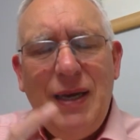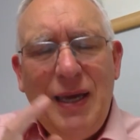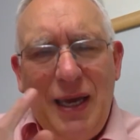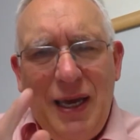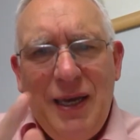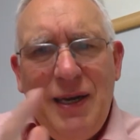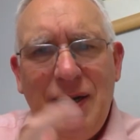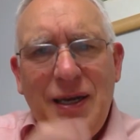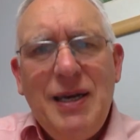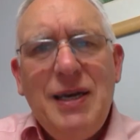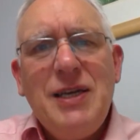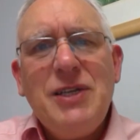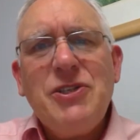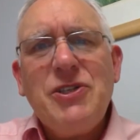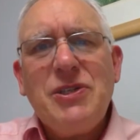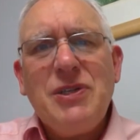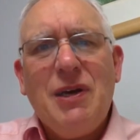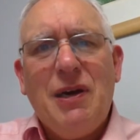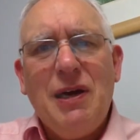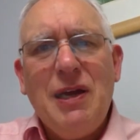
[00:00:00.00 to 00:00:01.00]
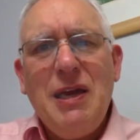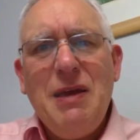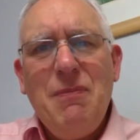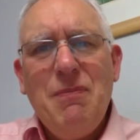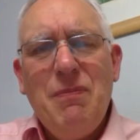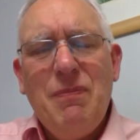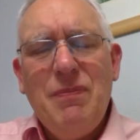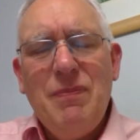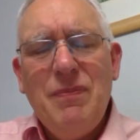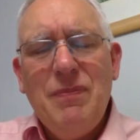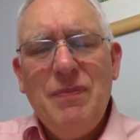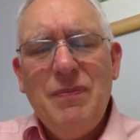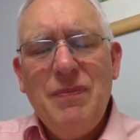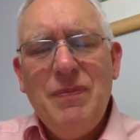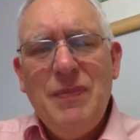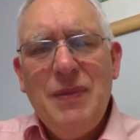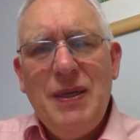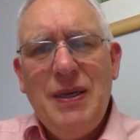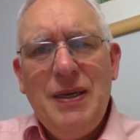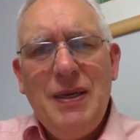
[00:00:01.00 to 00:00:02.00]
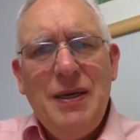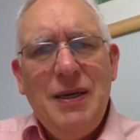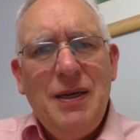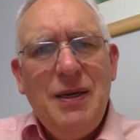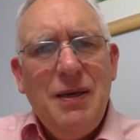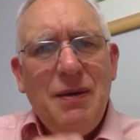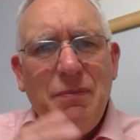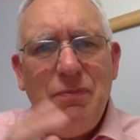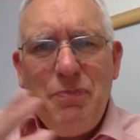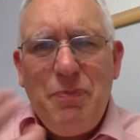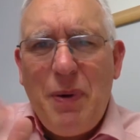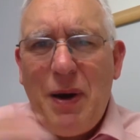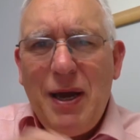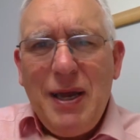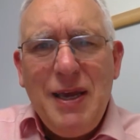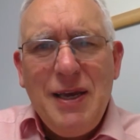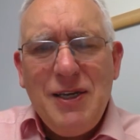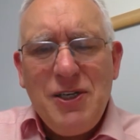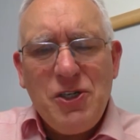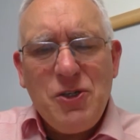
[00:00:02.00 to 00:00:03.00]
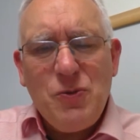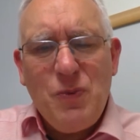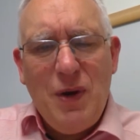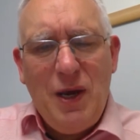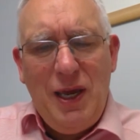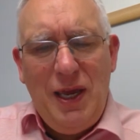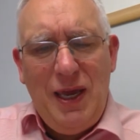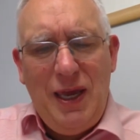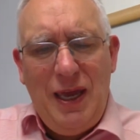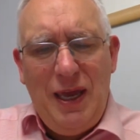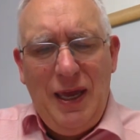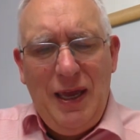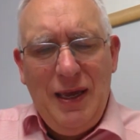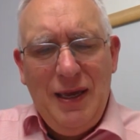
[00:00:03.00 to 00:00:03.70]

in his time, by his way.